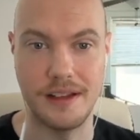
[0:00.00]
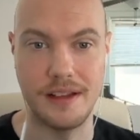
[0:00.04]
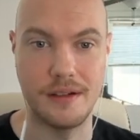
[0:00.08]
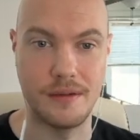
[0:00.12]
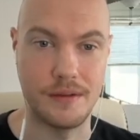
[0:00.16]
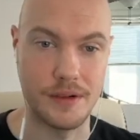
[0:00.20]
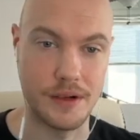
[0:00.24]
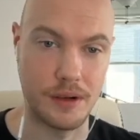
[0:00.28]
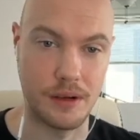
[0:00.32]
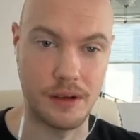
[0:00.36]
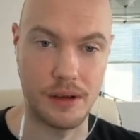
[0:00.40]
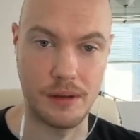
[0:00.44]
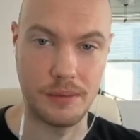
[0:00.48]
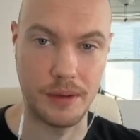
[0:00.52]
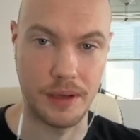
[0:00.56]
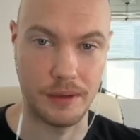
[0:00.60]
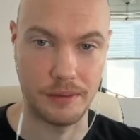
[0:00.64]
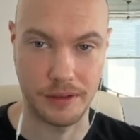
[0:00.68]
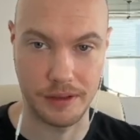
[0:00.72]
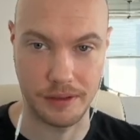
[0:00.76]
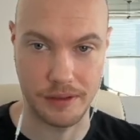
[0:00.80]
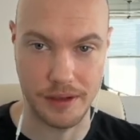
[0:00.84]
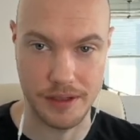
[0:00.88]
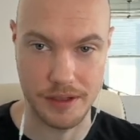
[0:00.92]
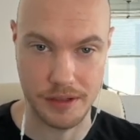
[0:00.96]
We don't have
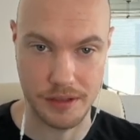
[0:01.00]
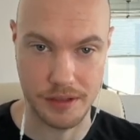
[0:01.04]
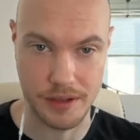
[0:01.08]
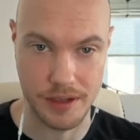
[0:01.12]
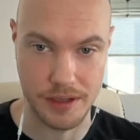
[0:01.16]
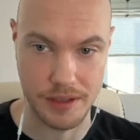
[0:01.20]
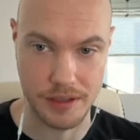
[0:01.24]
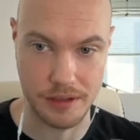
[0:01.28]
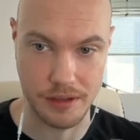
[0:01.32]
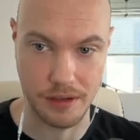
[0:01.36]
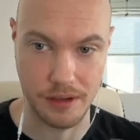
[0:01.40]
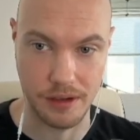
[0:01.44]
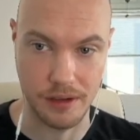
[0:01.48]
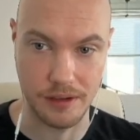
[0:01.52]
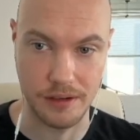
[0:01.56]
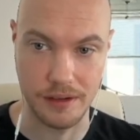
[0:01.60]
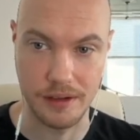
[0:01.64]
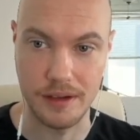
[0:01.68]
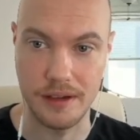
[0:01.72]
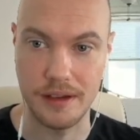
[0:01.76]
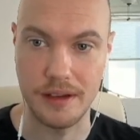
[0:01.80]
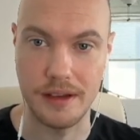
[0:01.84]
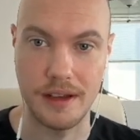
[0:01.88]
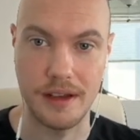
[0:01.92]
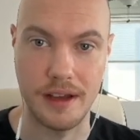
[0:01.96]
public registration on.
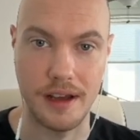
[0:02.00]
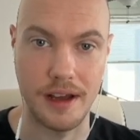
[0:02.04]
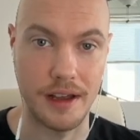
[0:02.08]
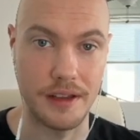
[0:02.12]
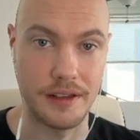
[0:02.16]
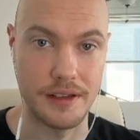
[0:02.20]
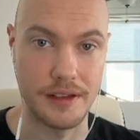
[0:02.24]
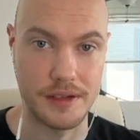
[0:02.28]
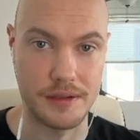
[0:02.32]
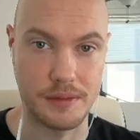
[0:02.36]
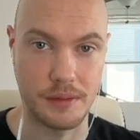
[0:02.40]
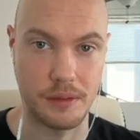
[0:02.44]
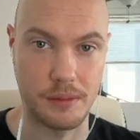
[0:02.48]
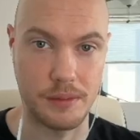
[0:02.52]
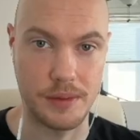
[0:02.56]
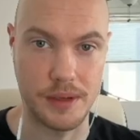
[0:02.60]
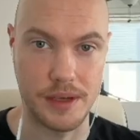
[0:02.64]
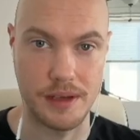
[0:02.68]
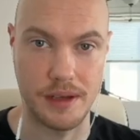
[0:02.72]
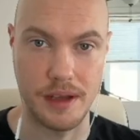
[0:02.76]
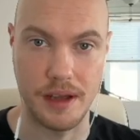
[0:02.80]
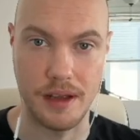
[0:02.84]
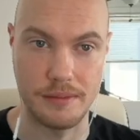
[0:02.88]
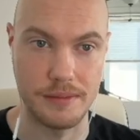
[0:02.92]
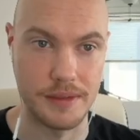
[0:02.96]
This will be
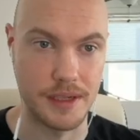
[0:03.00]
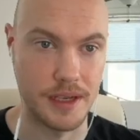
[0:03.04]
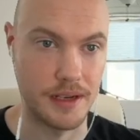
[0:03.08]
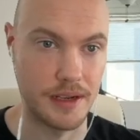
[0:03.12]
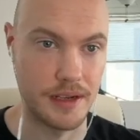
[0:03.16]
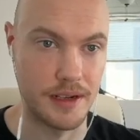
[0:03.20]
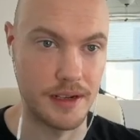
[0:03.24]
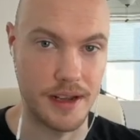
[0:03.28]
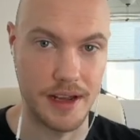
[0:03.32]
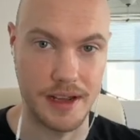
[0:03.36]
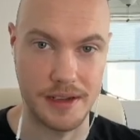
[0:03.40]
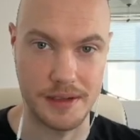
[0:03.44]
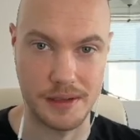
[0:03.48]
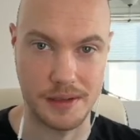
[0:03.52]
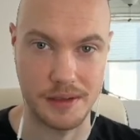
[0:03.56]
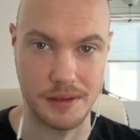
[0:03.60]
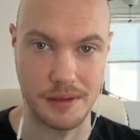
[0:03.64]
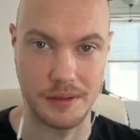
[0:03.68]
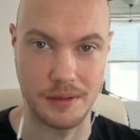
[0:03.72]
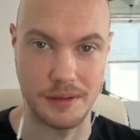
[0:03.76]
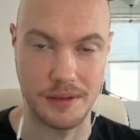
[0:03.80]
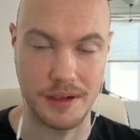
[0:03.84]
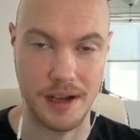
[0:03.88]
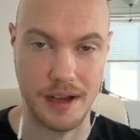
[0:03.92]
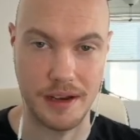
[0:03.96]
updated as
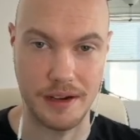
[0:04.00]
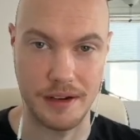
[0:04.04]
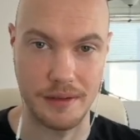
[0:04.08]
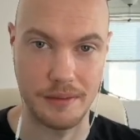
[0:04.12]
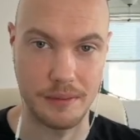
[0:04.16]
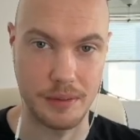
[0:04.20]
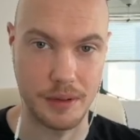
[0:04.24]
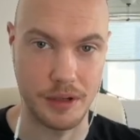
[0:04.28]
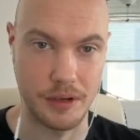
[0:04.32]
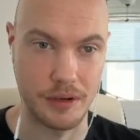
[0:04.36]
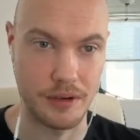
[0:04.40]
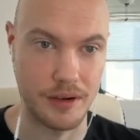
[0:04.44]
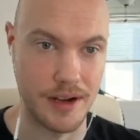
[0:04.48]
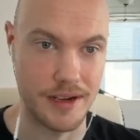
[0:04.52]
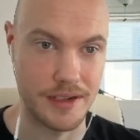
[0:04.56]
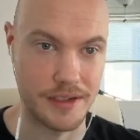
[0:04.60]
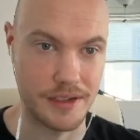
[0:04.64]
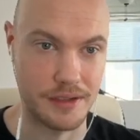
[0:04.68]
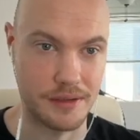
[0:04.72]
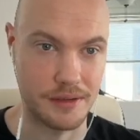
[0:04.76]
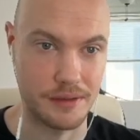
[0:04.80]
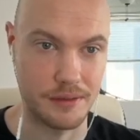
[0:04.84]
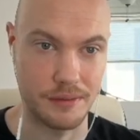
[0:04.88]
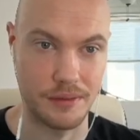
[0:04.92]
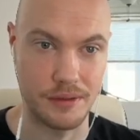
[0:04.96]
you kind of
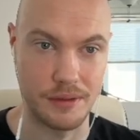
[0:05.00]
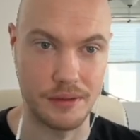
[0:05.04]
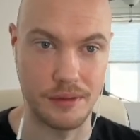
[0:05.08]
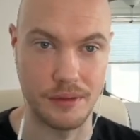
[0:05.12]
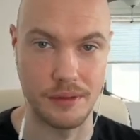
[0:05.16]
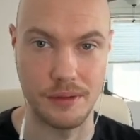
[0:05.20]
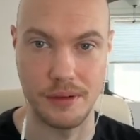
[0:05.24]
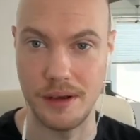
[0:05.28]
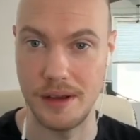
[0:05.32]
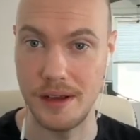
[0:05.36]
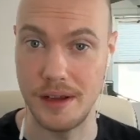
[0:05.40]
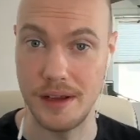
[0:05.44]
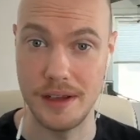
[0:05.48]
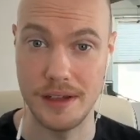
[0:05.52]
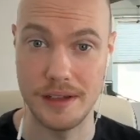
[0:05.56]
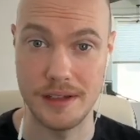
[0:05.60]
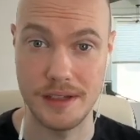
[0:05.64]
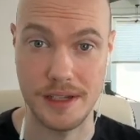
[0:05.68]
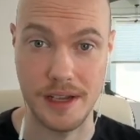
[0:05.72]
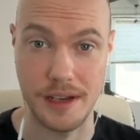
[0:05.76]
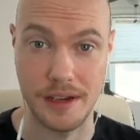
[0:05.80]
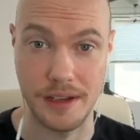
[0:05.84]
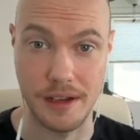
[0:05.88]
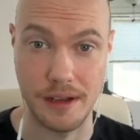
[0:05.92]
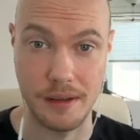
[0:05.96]
progress through
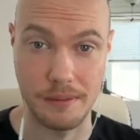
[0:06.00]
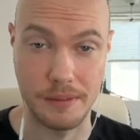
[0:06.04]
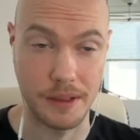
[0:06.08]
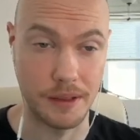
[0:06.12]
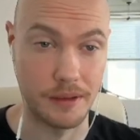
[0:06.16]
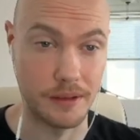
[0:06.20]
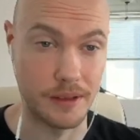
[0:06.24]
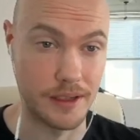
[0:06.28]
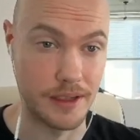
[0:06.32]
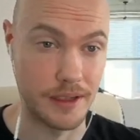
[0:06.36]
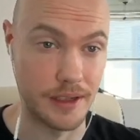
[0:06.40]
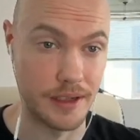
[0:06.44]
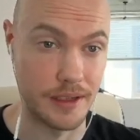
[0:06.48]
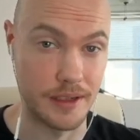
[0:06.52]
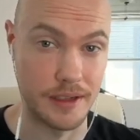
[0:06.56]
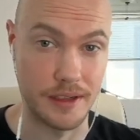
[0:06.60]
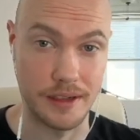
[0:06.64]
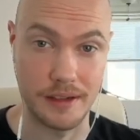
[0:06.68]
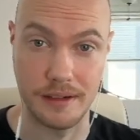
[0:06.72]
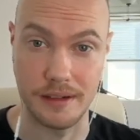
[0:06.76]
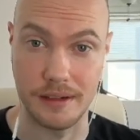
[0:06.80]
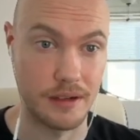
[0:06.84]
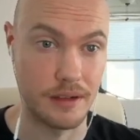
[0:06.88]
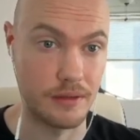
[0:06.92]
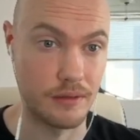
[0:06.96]
setting up the league and
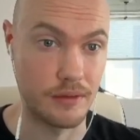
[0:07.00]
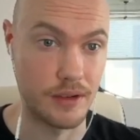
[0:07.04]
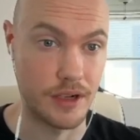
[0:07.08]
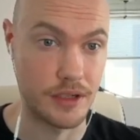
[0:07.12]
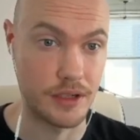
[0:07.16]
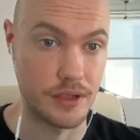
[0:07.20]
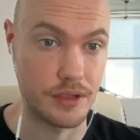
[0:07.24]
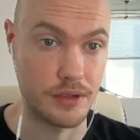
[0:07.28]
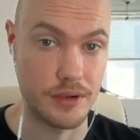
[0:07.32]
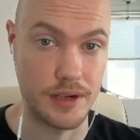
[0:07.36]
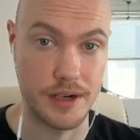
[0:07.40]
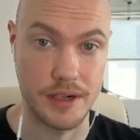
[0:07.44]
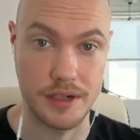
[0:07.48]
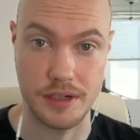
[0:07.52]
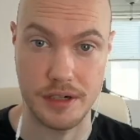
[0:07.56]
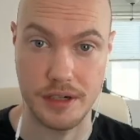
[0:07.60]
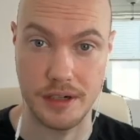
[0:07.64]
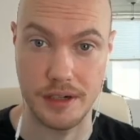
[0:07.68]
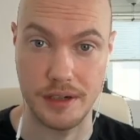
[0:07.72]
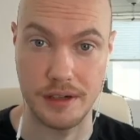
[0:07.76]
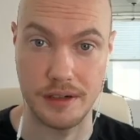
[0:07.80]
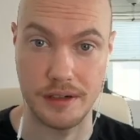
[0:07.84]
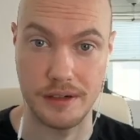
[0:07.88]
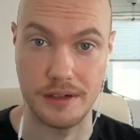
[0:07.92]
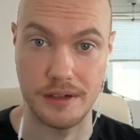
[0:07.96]

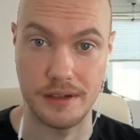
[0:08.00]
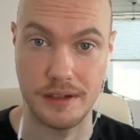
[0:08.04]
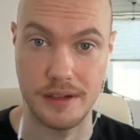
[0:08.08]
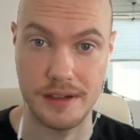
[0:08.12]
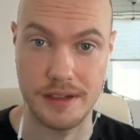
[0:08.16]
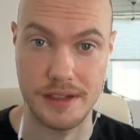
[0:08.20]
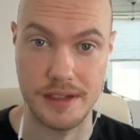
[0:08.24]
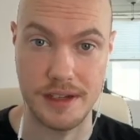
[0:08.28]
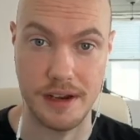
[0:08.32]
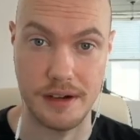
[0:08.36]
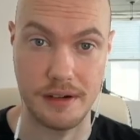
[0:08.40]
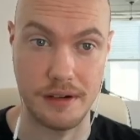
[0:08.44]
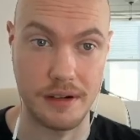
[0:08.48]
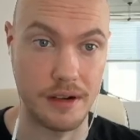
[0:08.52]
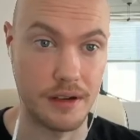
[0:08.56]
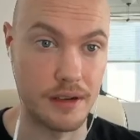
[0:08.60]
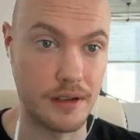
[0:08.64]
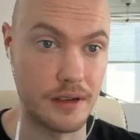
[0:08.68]
registration, etc.